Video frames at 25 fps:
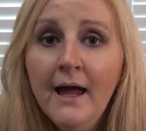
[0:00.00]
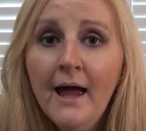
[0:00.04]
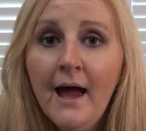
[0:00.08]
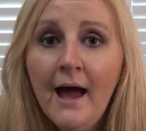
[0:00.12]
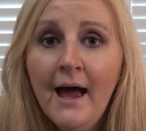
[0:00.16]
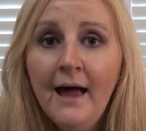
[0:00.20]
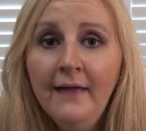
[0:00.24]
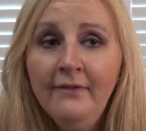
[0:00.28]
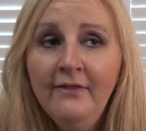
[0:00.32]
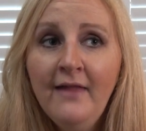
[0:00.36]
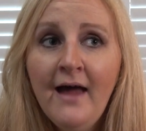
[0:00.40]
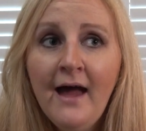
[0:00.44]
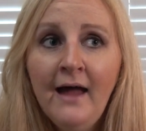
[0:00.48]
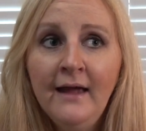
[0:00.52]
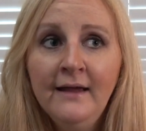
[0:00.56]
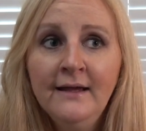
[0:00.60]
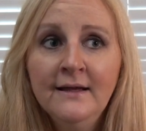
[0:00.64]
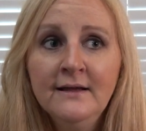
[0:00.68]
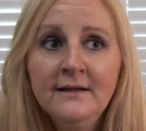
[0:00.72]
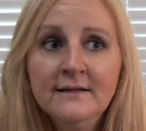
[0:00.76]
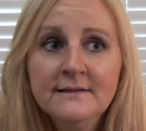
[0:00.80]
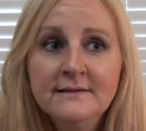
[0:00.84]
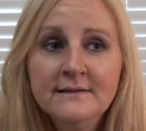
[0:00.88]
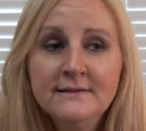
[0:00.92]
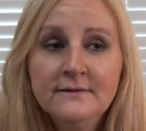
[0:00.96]
And that
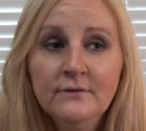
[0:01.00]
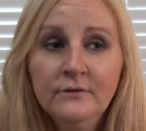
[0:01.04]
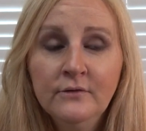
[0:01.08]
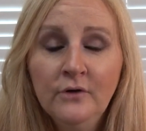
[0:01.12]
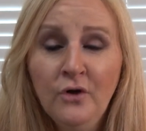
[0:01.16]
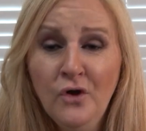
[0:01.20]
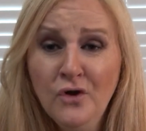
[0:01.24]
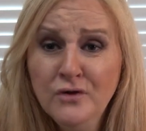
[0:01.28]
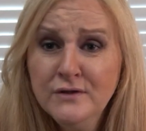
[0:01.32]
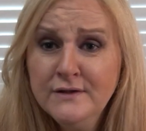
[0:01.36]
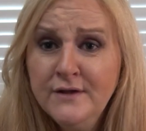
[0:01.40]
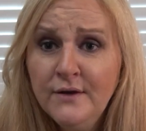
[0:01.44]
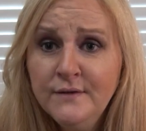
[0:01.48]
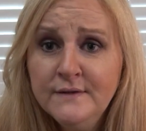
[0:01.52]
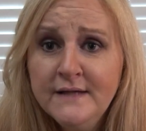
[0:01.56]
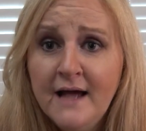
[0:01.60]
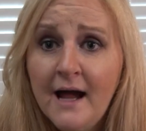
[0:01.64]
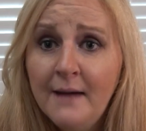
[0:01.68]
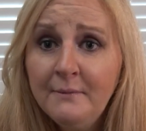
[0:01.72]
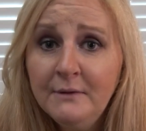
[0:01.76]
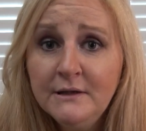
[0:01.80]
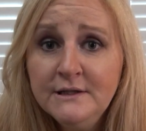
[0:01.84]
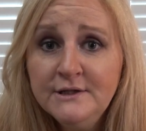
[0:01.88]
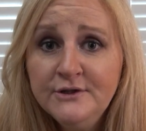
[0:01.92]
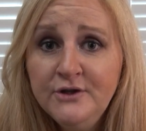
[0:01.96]
is also
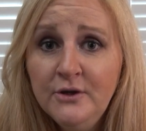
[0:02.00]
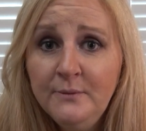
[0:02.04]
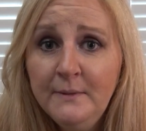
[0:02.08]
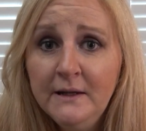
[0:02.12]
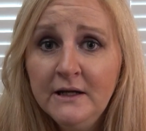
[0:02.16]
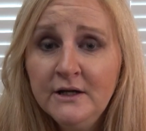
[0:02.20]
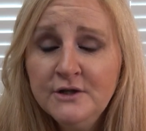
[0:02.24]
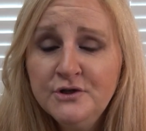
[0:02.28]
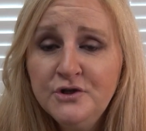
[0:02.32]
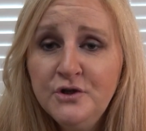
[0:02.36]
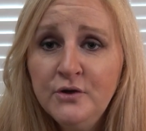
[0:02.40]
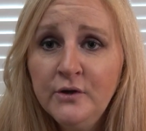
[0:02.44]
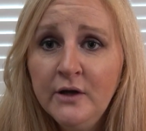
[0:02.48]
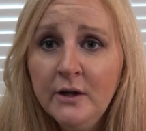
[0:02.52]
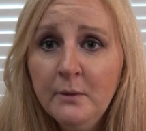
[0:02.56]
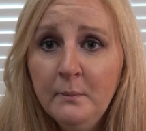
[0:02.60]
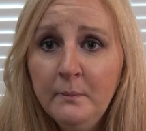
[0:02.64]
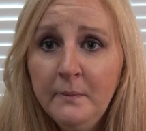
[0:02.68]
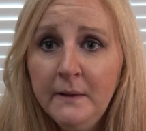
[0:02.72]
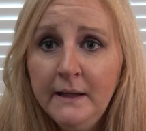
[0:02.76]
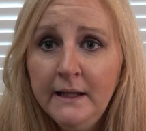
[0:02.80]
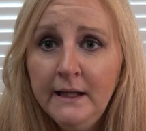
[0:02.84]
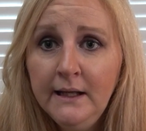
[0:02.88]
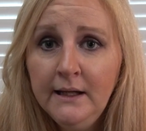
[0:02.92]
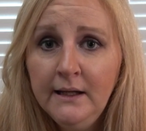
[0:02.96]
time consuming, because you can
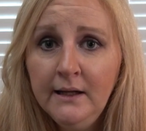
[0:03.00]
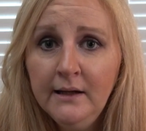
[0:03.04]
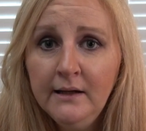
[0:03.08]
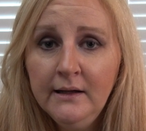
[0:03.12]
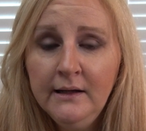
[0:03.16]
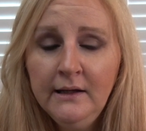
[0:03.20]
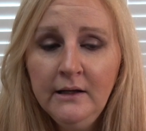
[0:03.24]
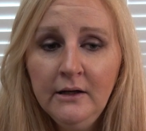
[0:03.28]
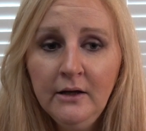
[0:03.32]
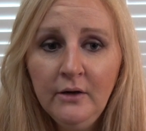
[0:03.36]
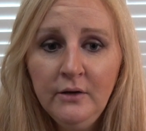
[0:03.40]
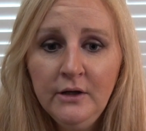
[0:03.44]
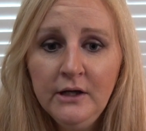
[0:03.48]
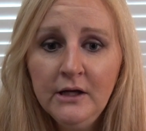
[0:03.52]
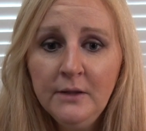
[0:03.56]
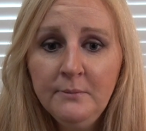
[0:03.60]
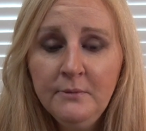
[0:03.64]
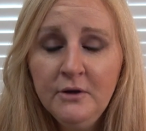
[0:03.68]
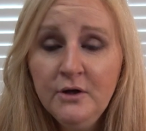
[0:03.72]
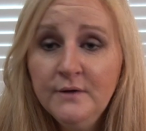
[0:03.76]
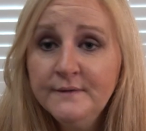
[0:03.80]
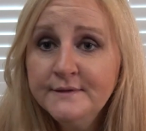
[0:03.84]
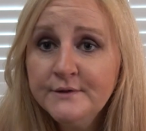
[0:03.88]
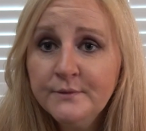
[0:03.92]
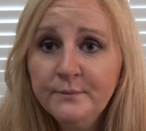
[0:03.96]
be
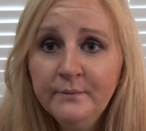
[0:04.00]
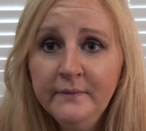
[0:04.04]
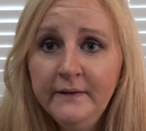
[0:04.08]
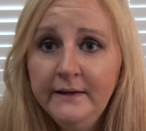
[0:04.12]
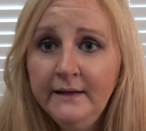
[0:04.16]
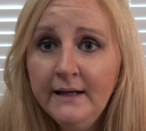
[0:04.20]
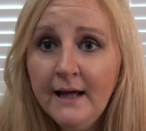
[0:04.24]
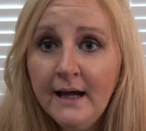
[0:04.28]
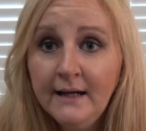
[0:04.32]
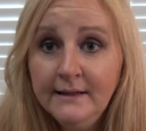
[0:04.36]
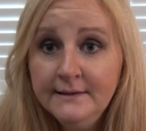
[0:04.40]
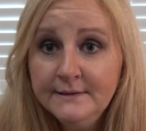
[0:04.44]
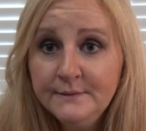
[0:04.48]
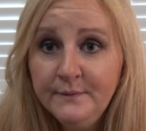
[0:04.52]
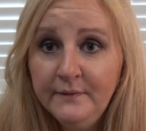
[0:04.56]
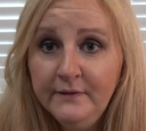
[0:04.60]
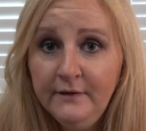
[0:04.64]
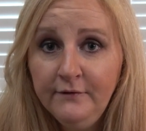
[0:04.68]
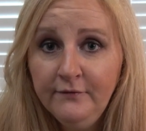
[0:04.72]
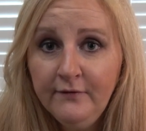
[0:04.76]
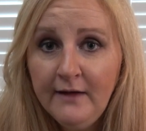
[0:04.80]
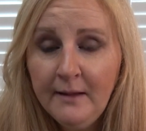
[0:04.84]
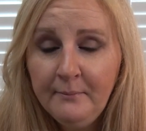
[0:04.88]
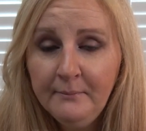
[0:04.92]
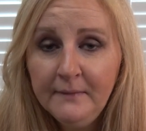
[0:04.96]
doing something nice with
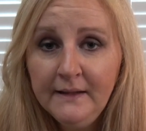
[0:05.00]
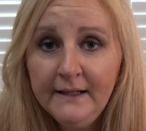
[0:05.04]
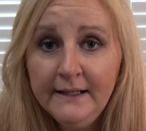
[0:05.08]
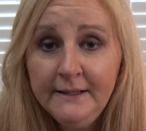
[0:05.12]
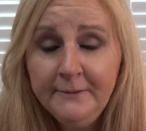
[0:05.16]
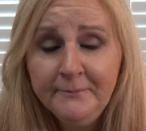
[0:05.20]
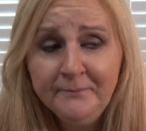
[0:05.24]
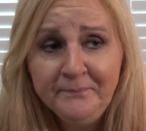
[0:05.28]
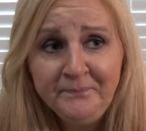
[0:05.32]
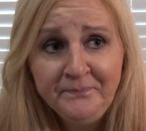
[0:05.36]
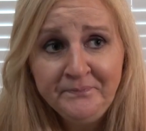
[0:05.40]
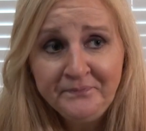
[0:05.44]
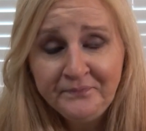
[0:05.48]
your family.